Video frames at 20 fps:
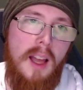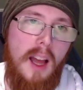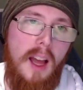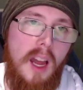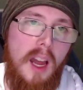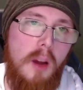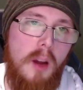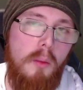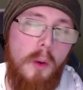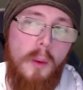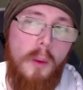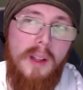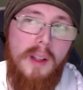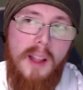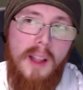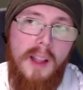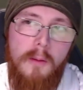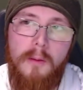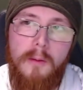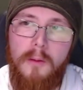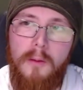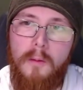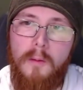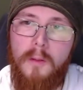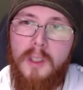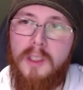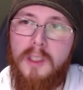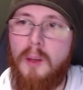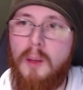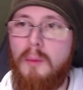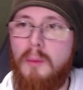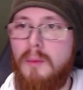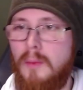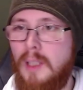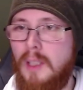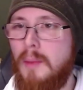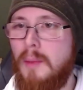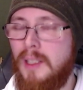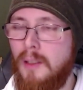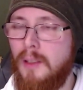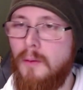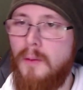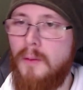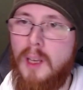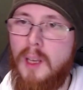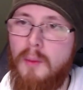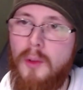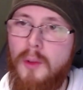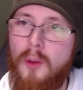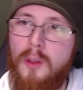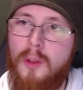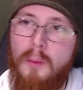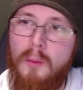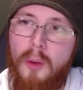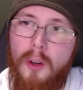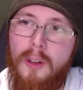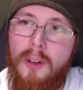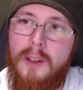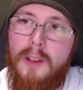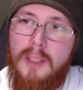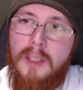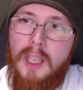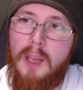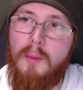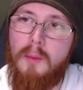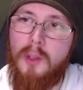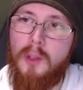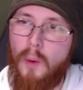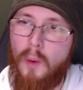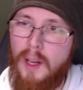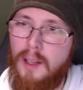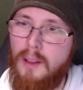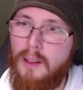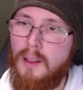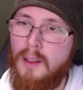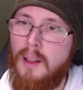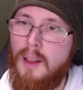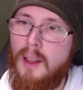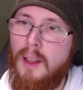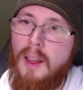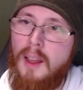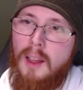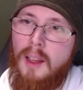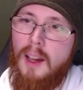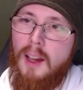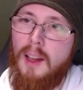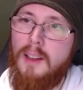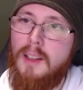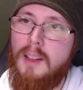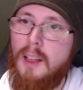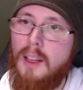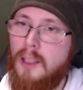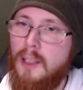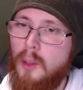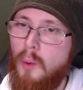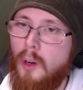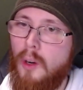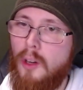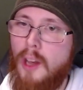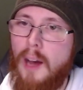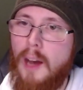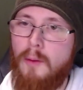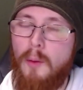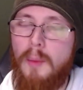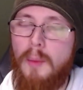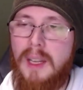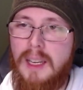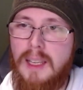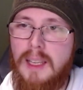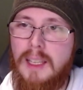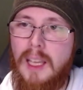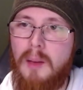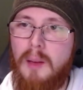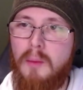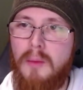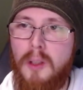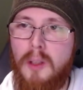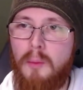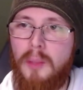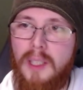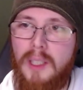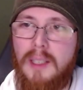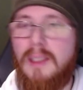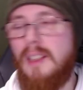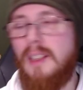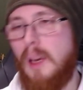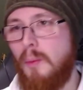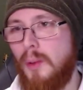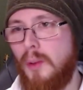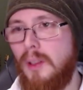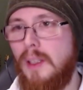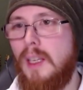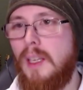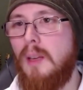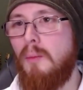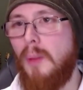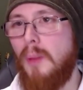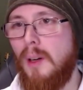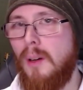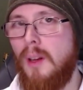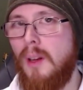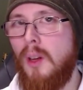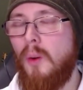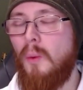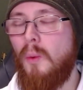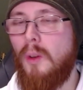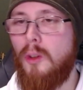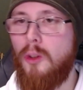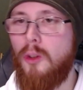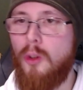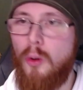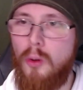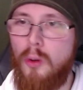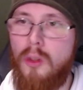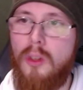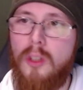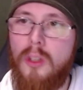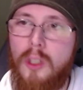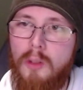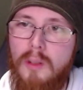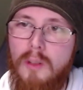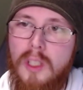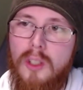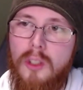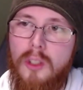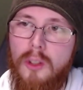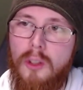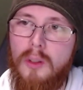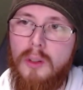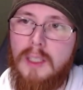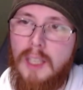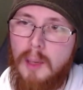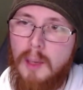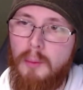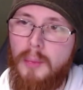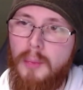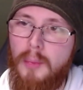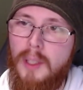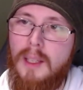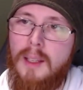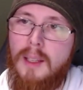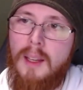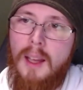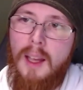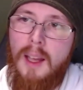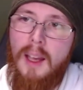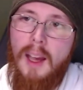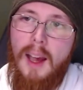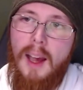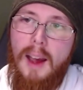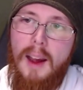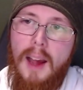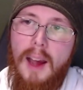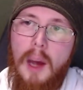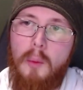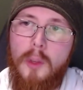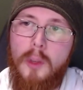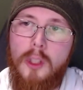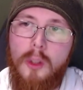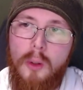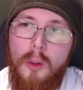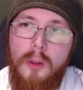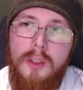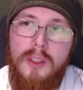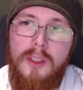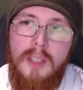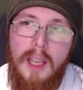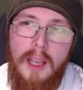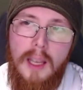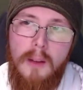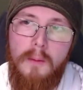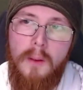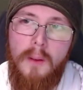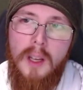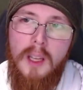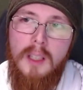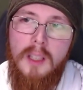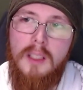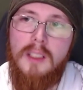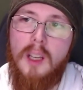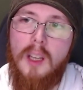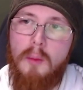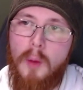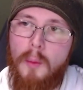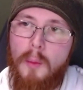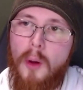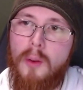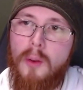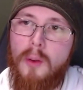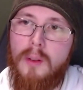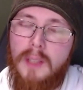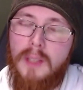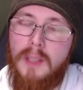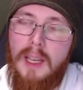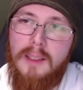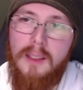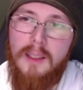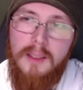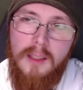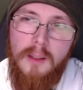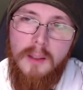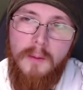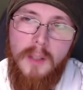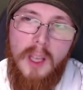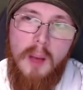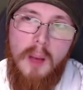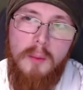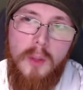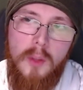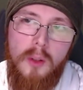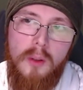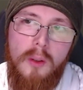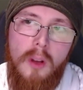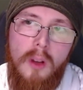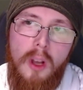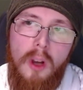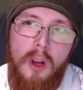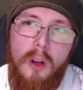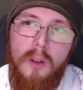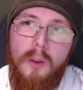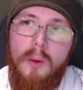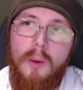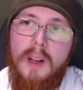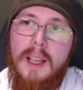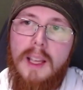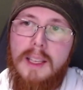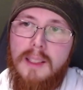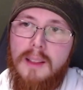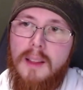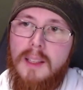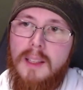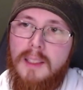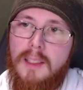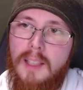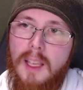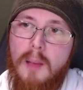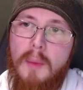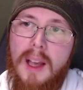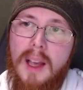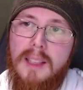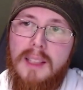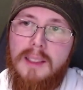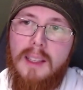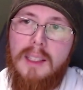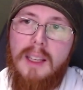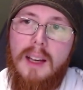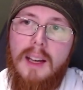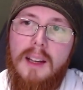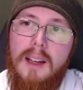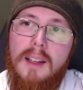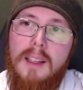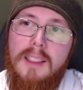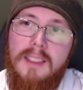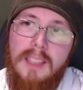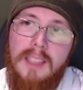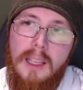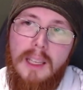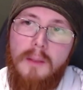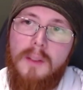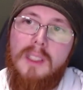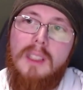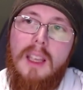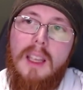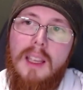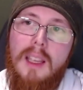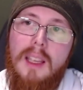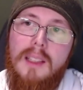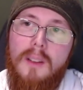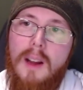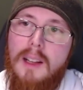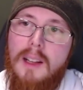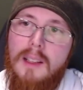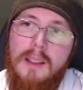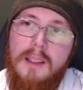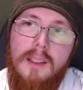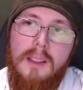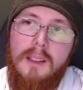We will have some limited VMU support in the game as well. Nothing where you have a mini game that plays separately, but we'll use the screen during gameplay, and we do save some amount of data to the VMU, although it isn't the same as like a save state or anything.